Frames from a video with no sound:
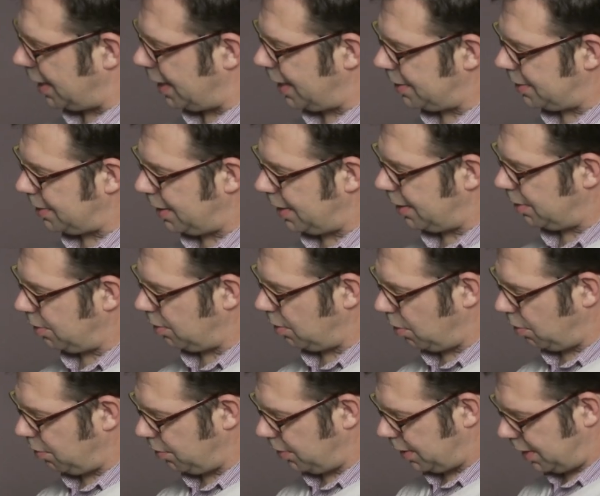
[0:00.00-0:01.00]
tie it down
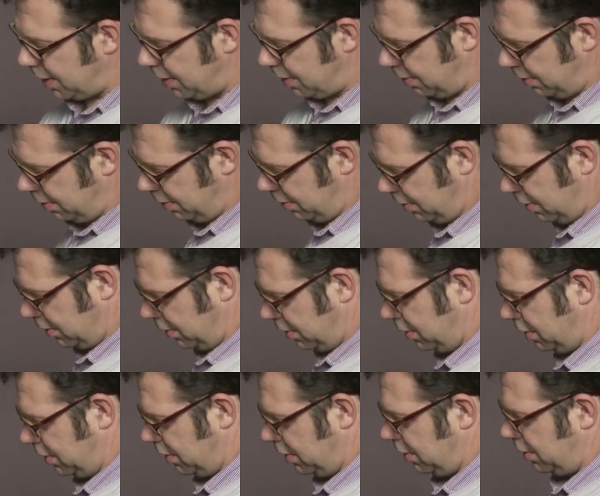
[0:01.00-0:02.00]
over here.
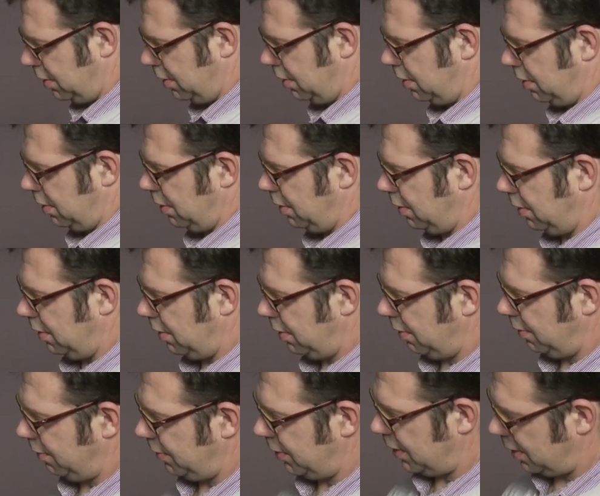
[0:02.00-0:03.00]

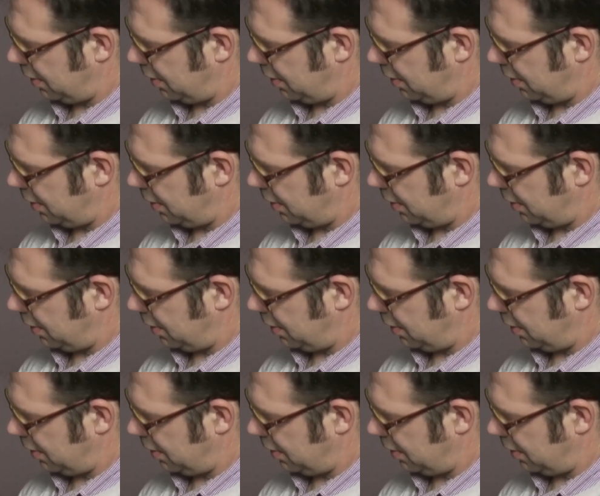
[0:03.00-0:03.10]
Over